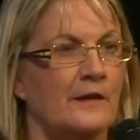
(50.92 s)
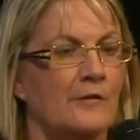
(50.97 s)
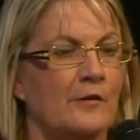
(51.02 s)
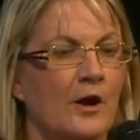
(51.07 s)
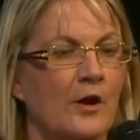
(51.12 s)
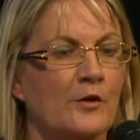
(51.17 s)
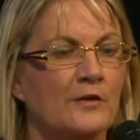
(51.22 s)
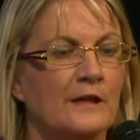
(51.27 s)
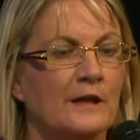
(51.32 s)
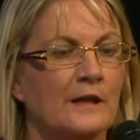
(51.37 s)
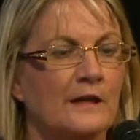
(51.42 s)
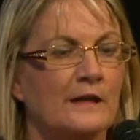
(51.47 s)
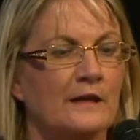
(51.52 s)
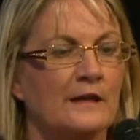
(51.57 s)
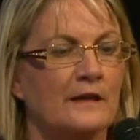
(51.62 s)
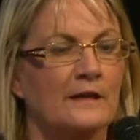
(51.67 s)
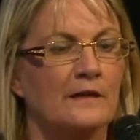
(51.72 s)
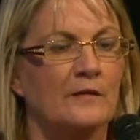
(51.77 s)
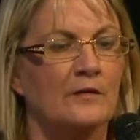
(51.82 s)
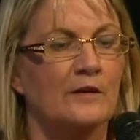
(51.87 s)
There's
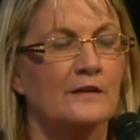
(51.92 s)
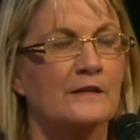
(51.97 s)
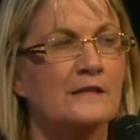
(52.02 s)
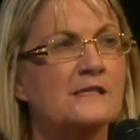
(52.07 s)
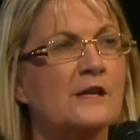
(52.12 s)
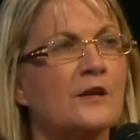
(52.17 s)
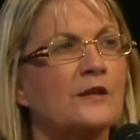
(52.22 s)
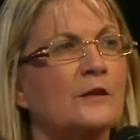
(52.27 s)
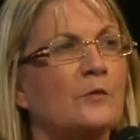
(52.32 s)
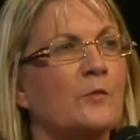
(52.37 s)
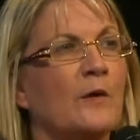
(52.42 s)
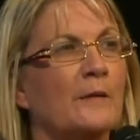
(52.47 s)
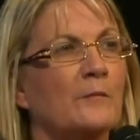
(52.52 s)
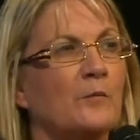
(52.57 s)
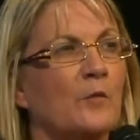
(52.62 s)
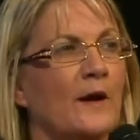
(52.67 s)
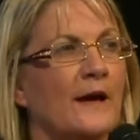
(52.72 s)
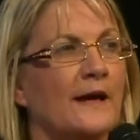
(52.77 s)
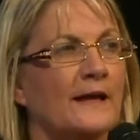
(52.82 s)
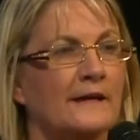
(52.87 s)
only
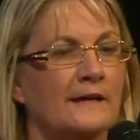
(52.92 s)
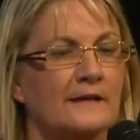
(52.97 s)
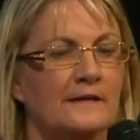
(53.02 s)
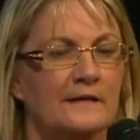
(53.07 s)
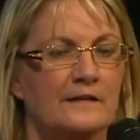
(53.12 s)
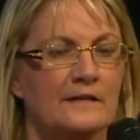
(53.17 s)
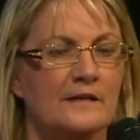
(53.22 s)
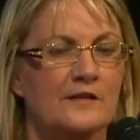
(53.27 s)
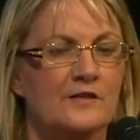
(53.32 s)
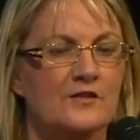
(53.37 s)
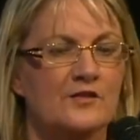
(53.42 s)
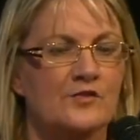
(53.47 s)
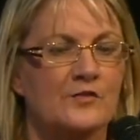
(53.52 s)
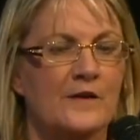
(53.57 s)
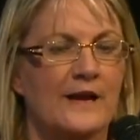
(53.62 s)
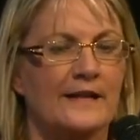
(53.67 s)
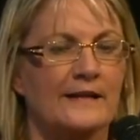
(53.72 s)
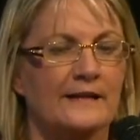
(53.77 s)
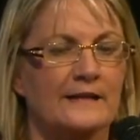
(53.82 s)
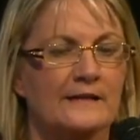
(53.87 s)
one way that
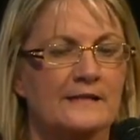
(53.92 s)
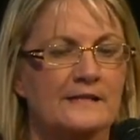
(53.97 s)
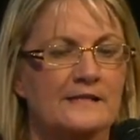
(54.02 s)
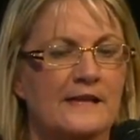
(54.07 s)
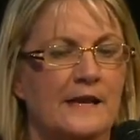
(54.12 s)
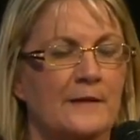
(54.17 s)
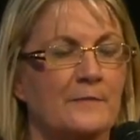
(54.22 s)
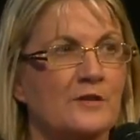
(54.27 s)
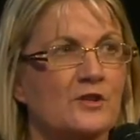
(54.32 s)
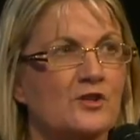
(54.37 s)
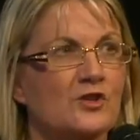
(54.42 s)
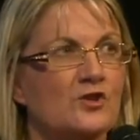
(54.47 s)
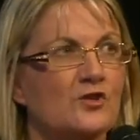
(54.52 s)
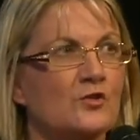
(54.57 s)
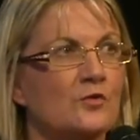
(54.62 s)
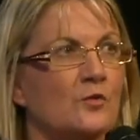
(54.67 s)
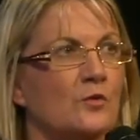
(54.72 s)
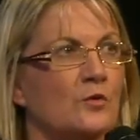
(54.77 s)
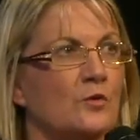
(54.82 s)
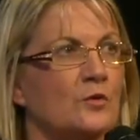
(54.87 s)
Australians can be
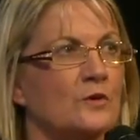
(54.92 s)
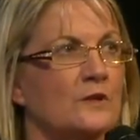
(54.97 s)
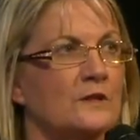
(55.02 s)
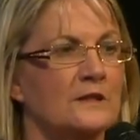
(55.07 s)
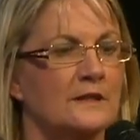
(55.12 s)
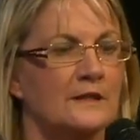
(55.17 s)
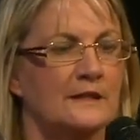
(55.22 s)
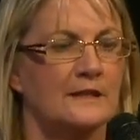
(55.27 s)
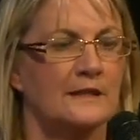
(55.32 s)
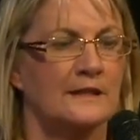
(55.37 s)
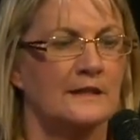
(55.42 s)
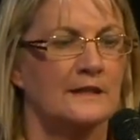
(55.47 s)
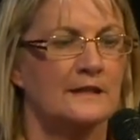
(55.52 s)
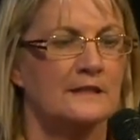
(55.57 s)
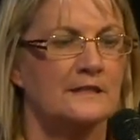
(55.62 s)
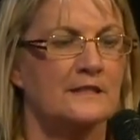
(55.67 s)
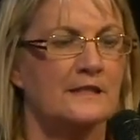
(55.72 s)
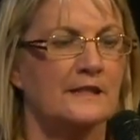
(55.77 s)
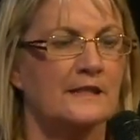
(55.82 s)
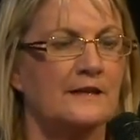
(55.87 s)
sure
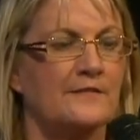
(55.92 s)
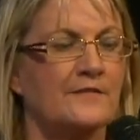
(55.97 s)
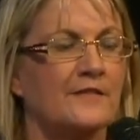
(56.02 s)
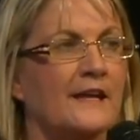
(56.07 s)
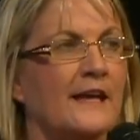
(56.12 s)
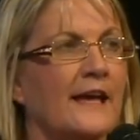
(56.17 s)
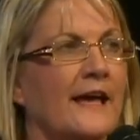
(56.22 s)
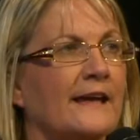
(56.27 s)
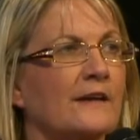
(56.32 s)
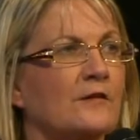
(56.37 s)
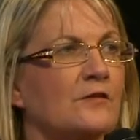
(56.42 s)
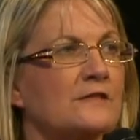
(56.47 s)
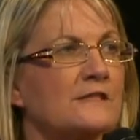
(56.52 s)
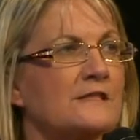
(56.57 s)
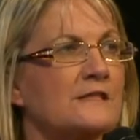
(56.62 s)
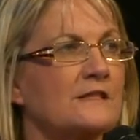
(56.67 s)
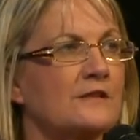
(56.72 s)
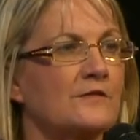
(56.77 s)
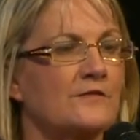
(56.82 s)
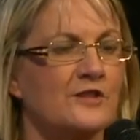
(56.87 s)
to leave the
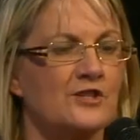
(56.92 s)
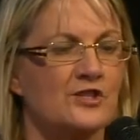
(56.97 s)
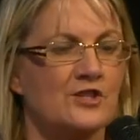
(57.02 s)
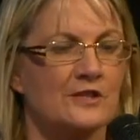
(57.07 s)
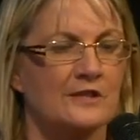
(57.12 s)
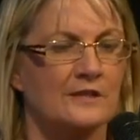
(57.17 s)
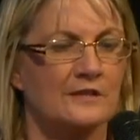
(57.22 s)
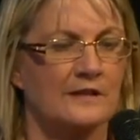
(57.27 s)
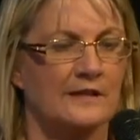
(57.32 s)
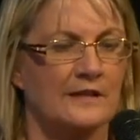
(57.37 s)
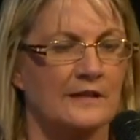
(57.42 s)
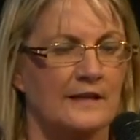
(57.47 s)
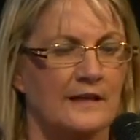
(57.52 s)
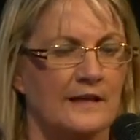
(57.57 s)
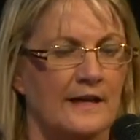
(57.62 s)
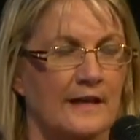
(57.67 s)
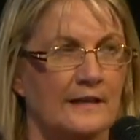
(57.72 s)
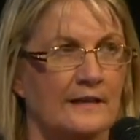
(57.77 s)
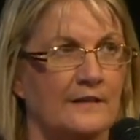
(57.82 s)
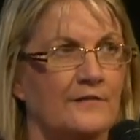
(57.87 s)
chaos, the division,
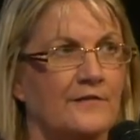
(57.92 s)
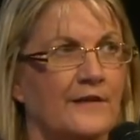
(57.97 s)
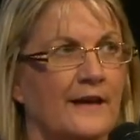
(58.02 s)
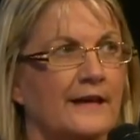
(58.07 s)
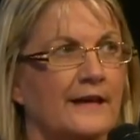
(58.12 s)
and the